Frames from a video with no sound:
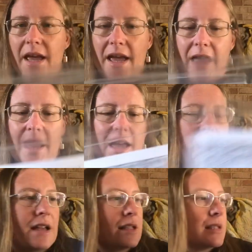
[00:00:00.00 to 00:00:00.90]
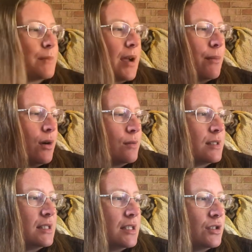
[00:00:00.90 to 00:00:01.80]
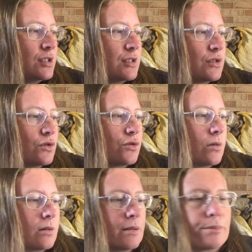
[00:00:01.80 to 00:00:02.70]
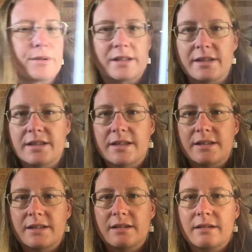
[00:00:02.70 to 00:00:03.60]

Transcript: and by Pole Stitches The Druid Princess,